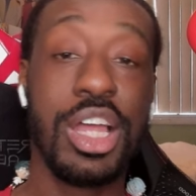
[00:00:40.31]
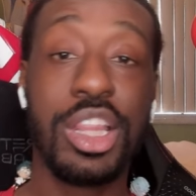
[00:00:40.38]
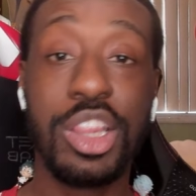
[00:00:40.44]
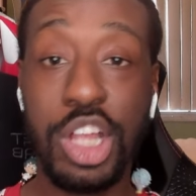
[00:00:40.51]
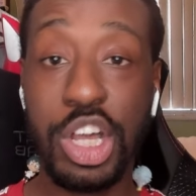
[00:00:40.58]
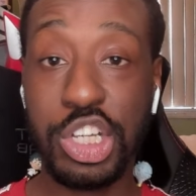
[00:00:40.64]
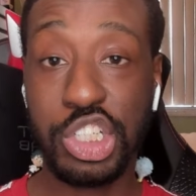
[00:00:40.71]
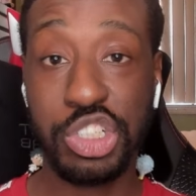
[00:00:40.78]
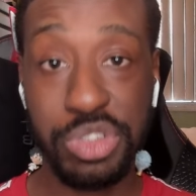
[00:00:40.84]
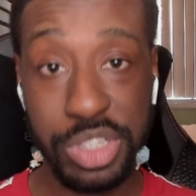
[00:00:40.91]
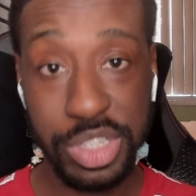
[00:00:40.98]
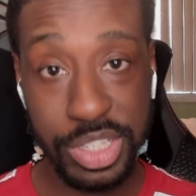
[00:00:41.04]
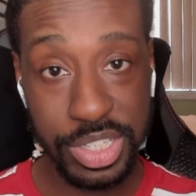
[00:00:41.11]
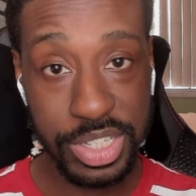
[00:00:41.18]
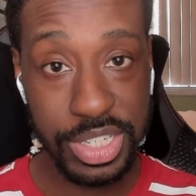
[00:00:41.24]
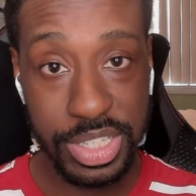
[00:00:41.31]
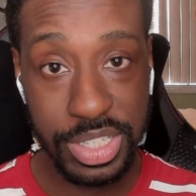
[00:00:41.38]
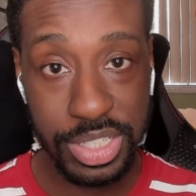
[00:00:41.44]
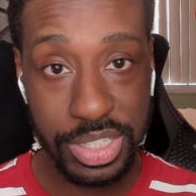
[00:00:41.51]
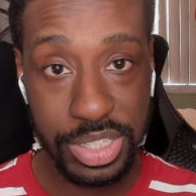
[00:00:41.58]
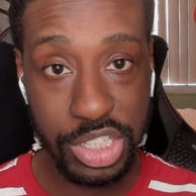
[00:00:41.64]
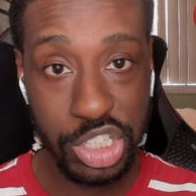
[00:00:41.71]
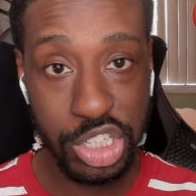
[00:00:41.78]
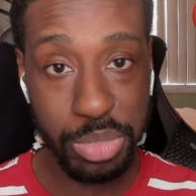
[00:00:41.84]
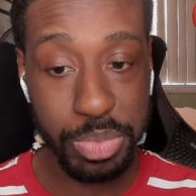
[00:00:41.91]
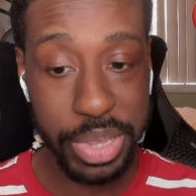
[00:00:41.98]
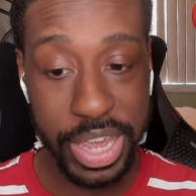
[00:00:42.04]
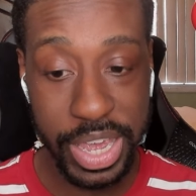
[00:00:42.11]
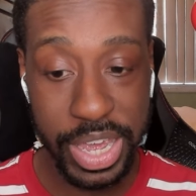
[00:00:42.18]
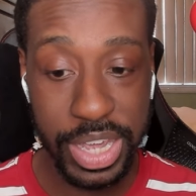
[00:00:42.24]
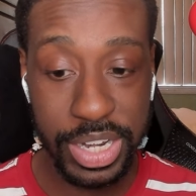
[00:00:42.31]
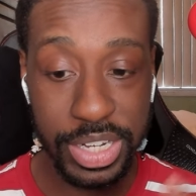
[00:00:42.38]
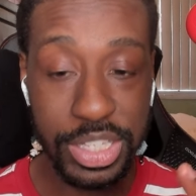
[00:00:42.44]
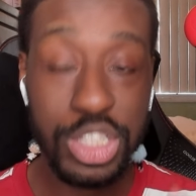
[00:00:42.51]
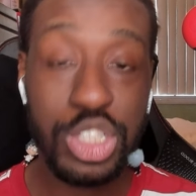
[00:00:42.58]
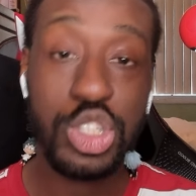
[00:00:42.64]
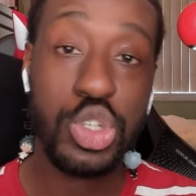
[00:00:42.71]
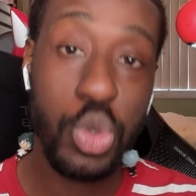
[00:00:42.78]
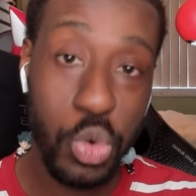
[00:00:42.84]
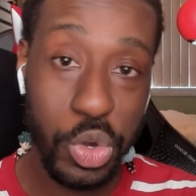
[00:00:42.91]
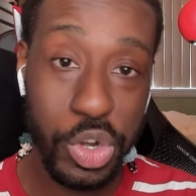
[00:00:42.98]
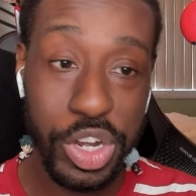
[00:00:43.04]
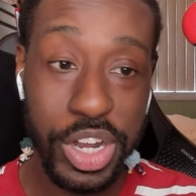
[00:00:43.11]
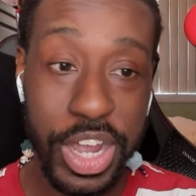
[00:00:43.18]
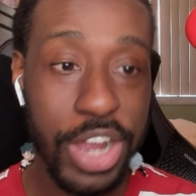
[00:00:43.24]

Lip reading: Luxury Disease Japan Tour.